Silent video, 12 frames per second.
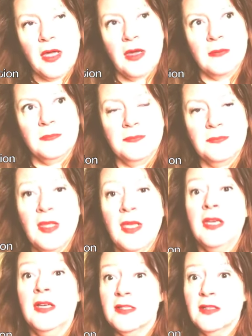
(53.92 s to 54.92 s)
Um,
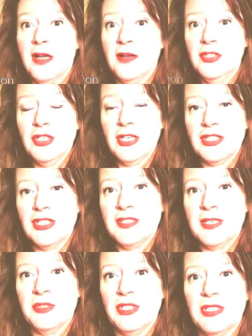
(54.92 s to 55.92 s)
it's a law of attraction
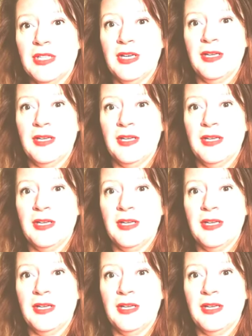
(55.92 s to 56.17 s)
subject that